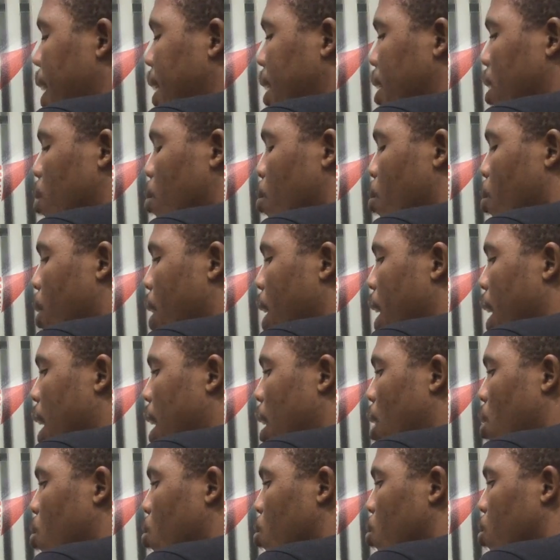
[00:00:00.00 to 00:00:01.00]
is the
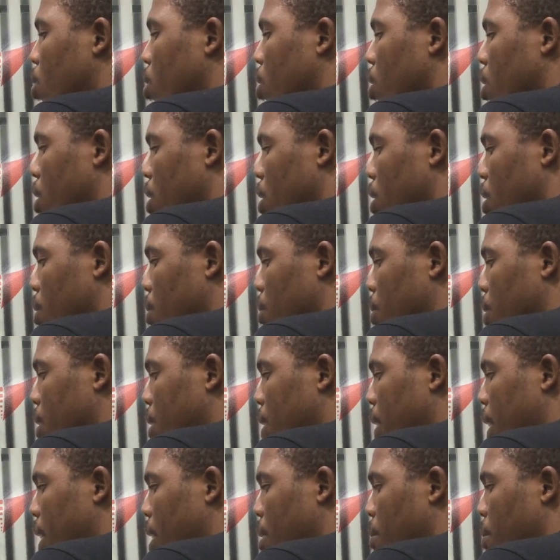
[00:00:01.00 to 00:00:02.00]
brown
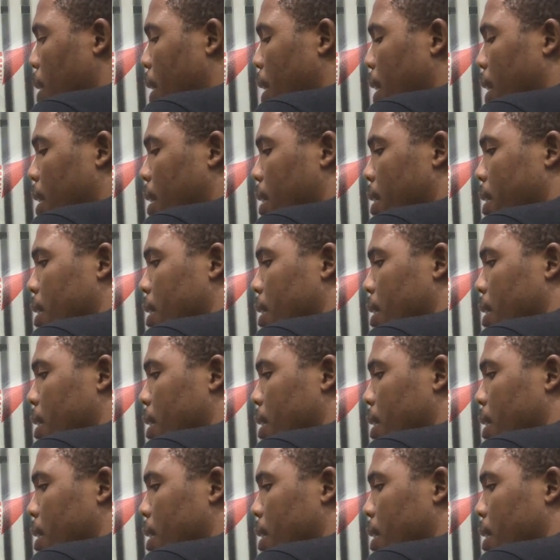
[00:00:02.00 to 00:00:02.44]
teddy bear?